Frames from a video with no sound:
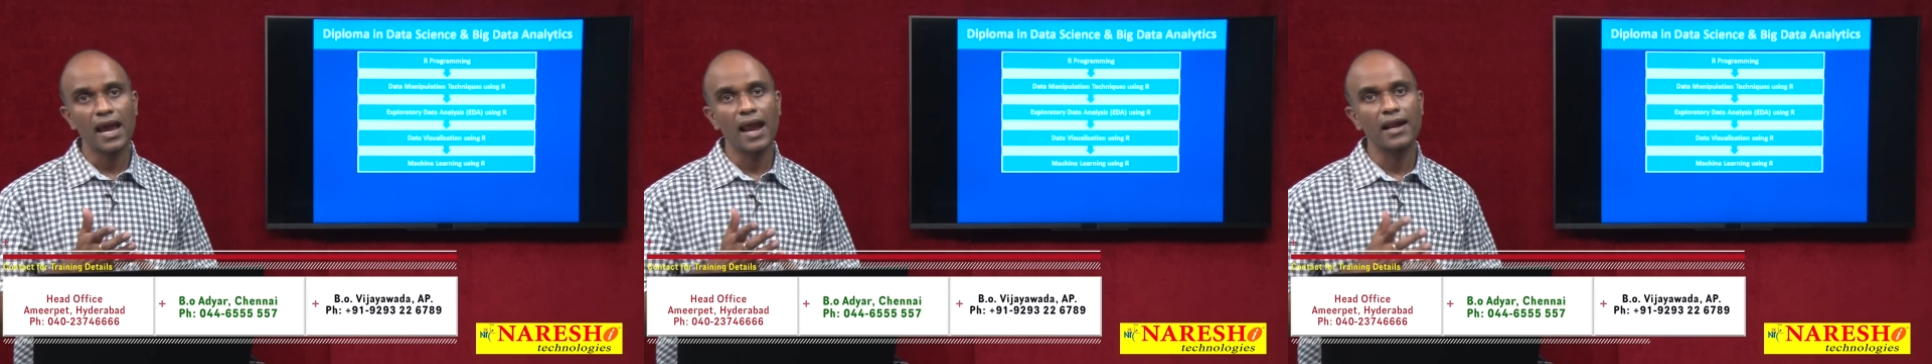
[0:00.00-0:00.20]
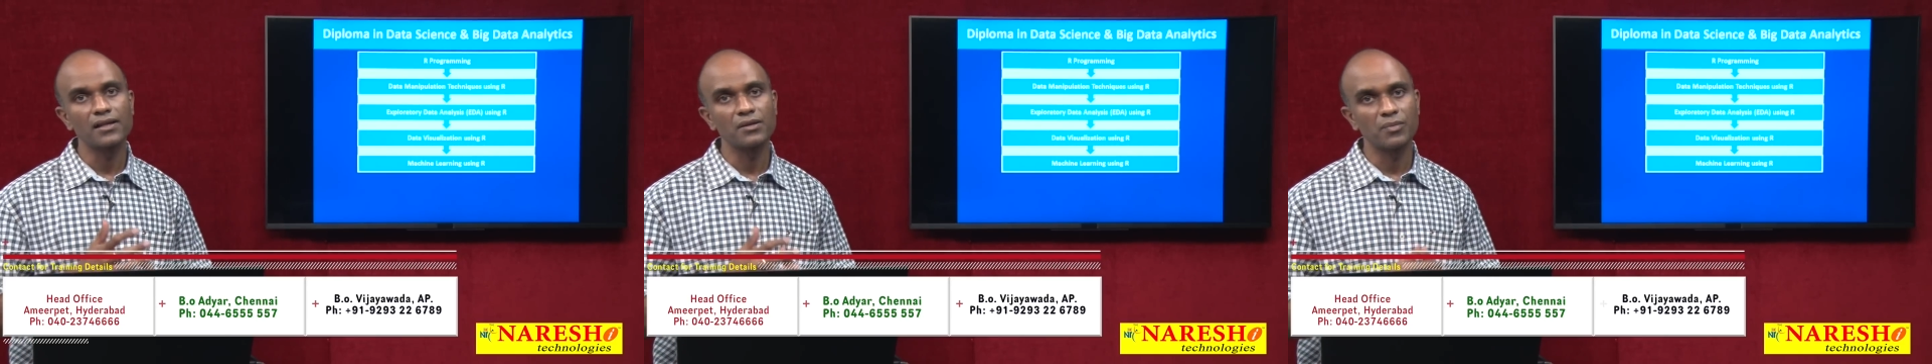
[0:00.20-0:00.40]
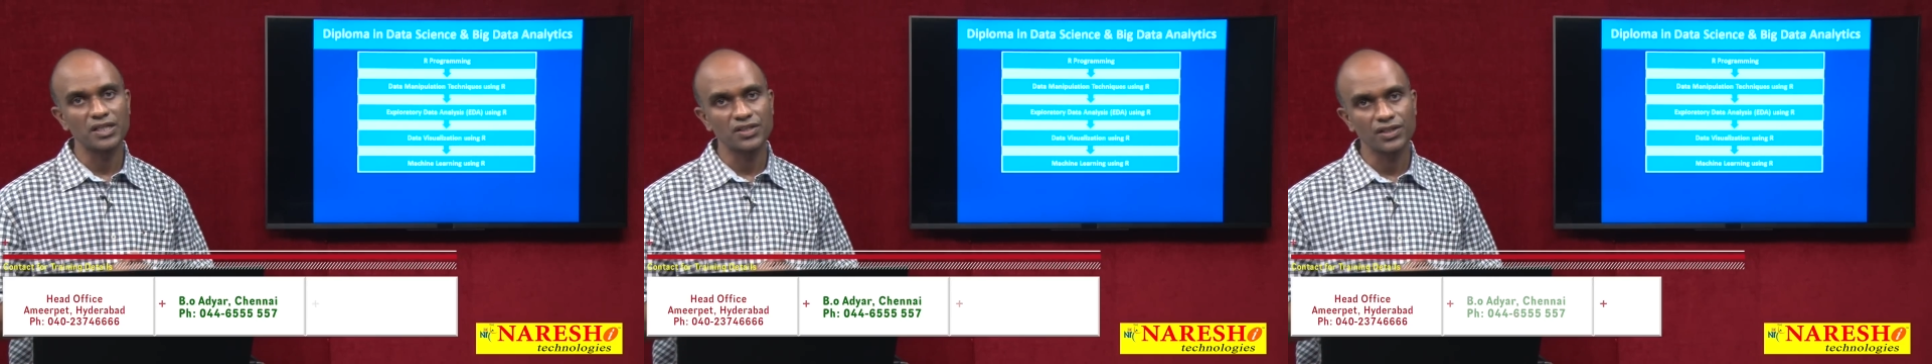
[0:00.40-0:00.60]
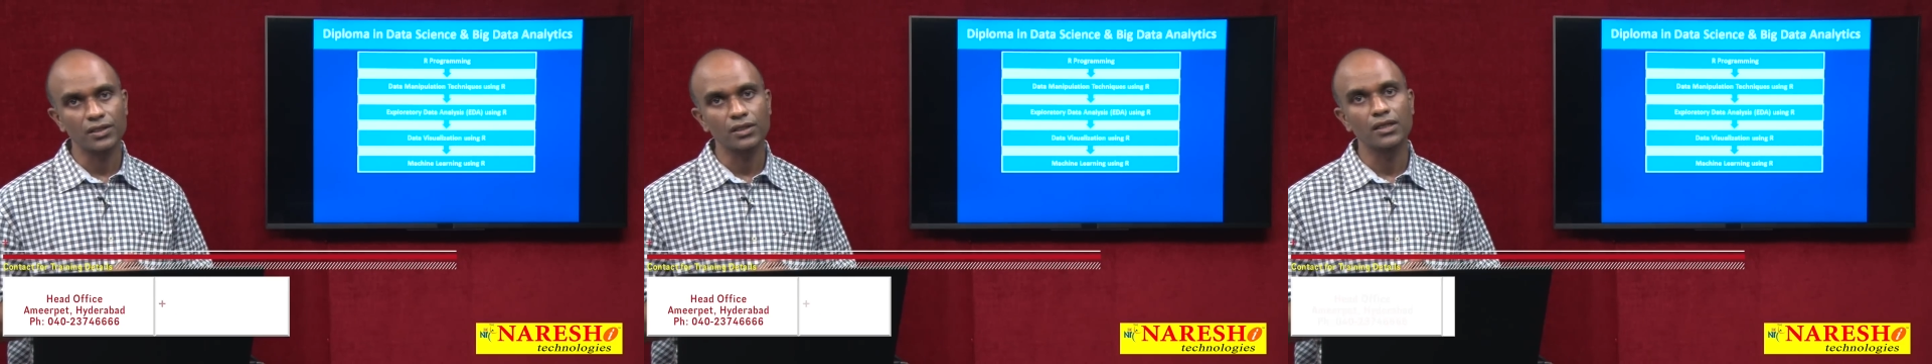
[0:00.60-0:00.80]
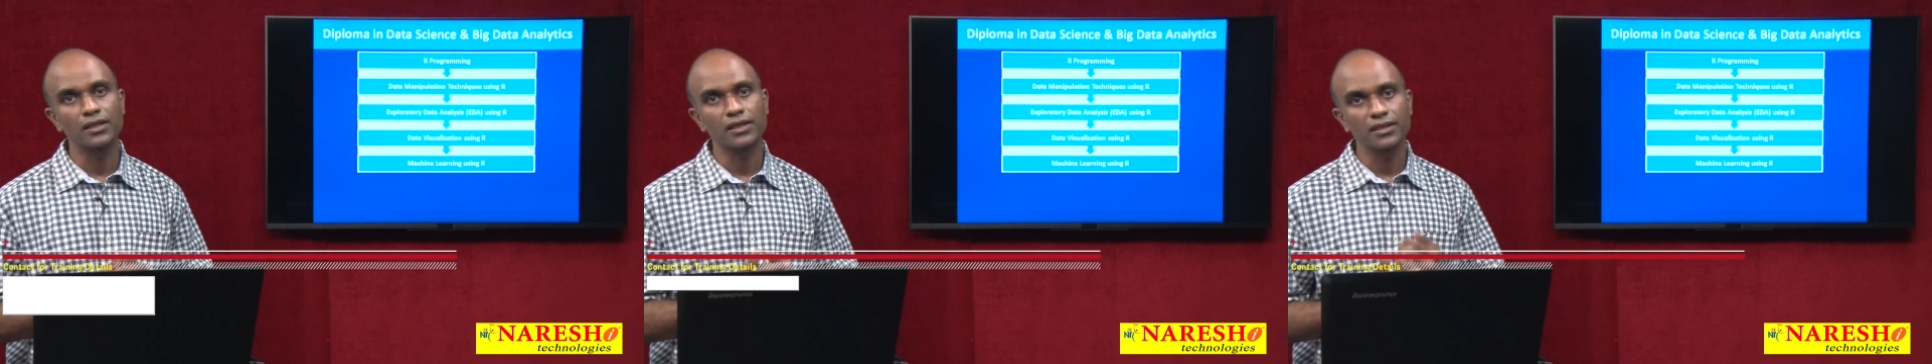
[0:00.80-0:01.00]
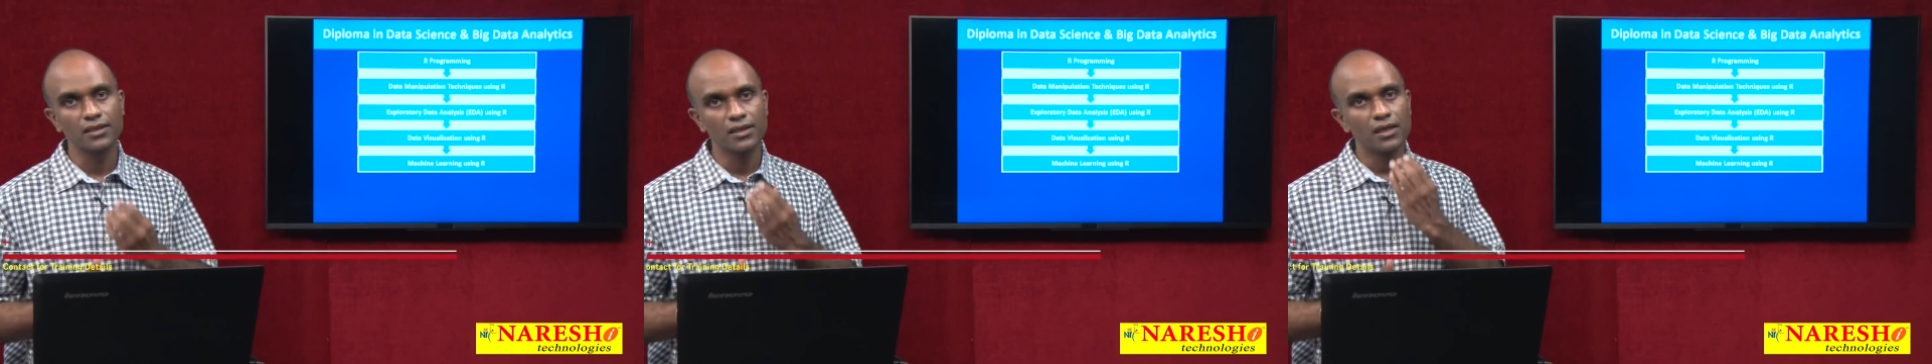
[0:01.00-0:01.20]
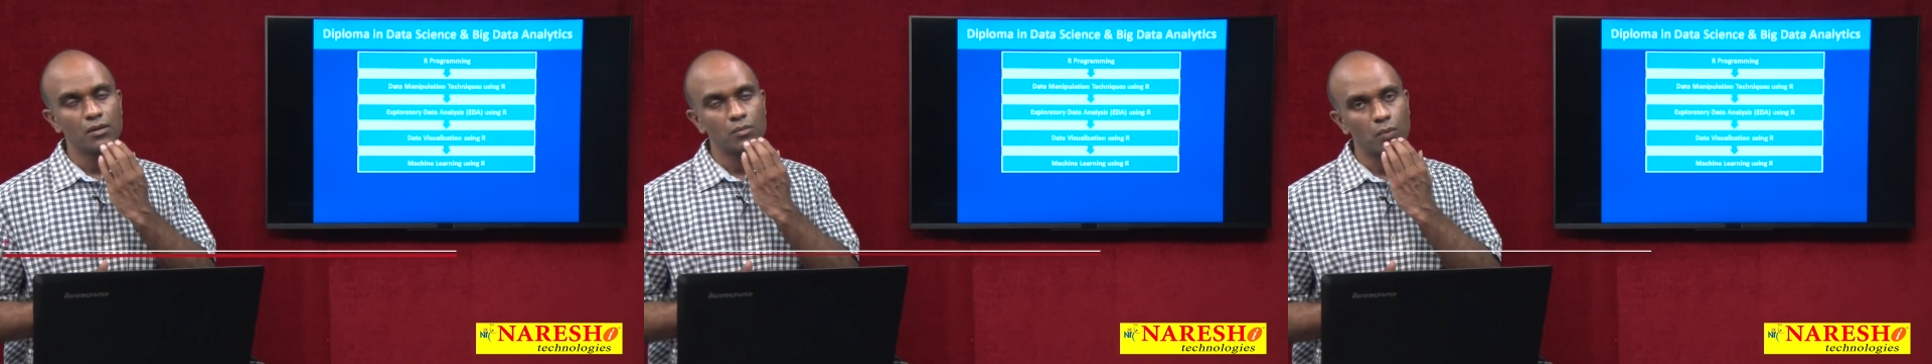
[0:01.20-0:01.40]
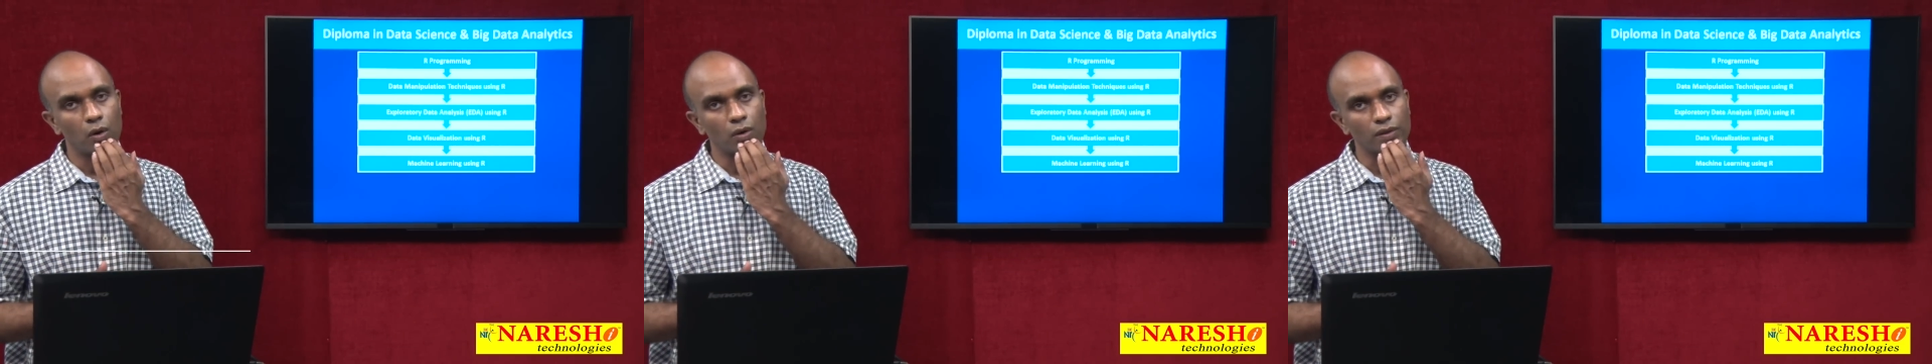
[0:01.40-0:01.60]
and the machine learning
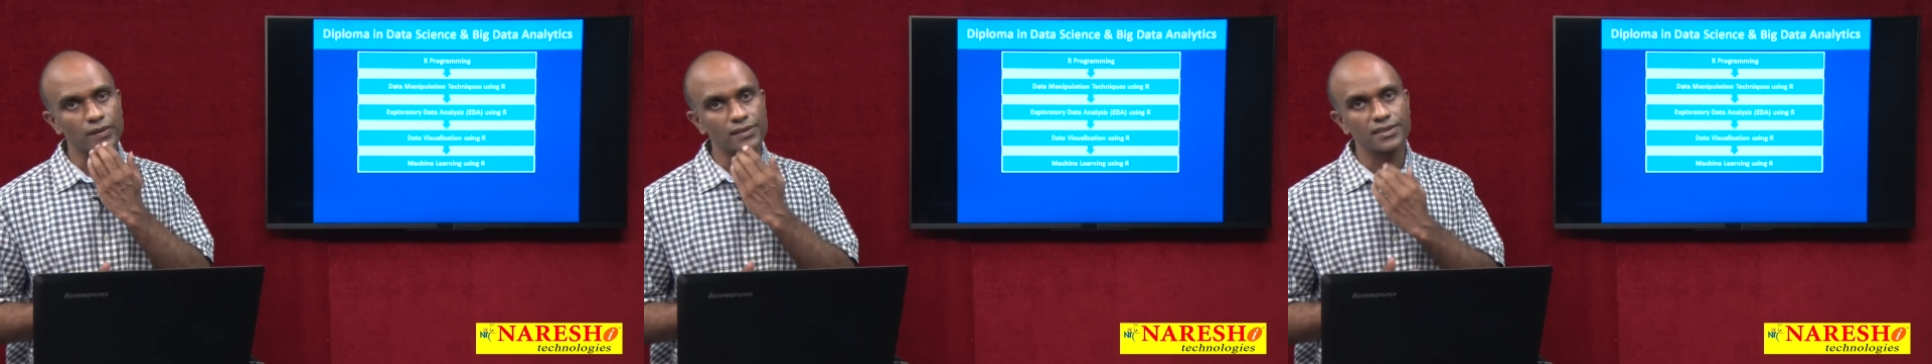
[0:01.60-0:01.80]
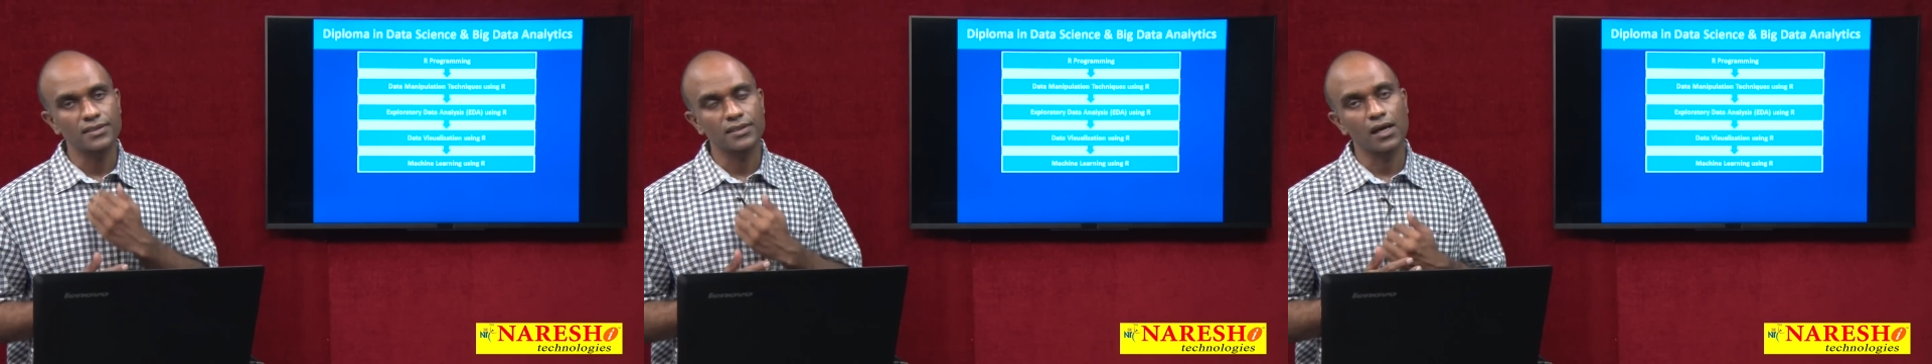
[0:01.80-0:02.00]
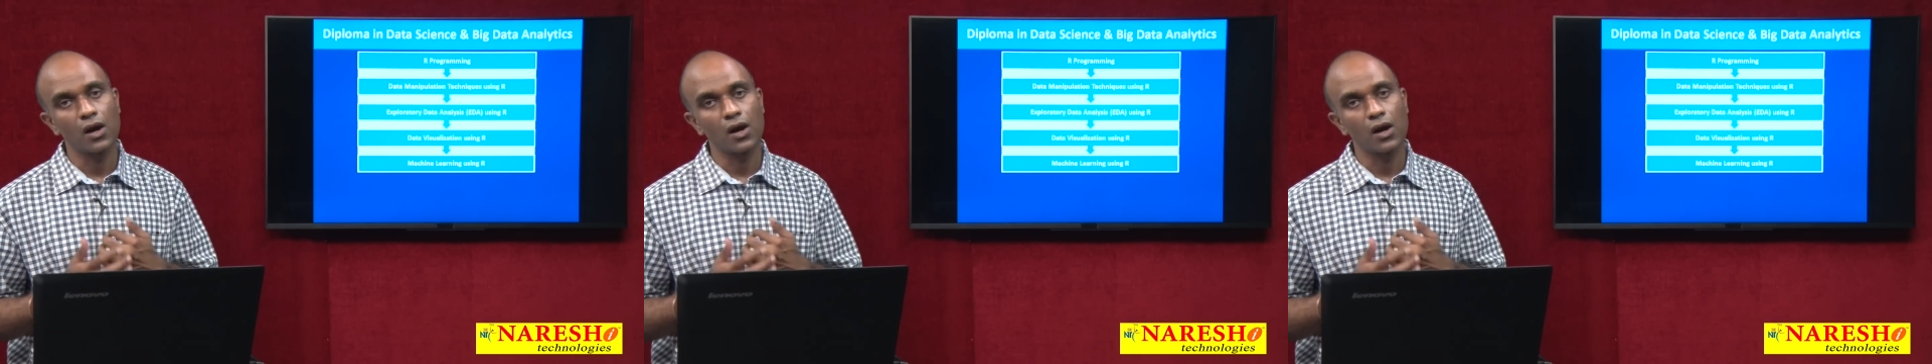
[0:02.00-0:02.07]
models,